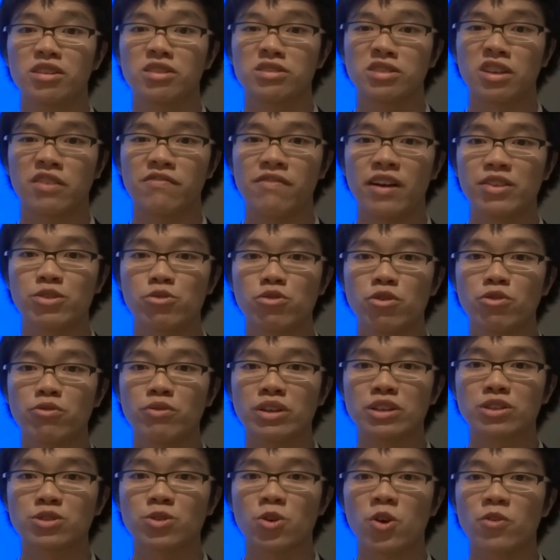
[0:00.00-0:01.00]
The Federal
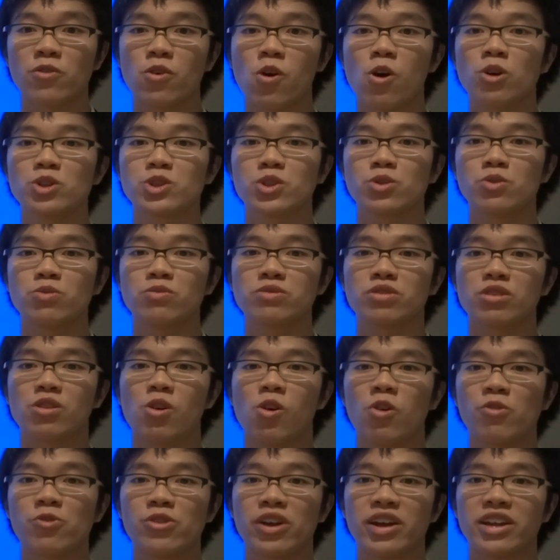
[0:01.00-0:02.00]
Reserve also
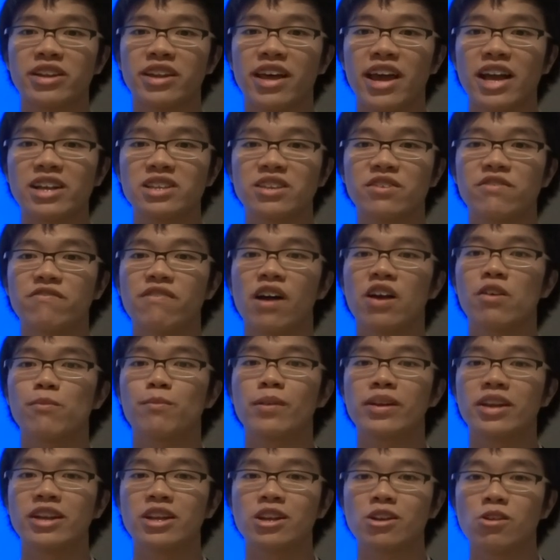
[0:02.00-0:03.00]
offered an
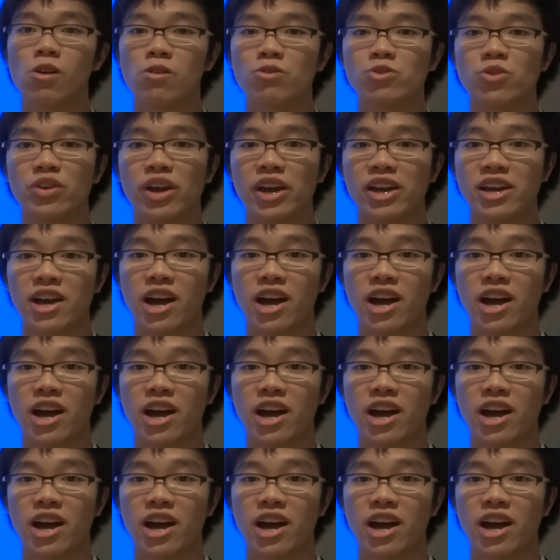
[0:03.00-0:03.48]
$85 billion loan to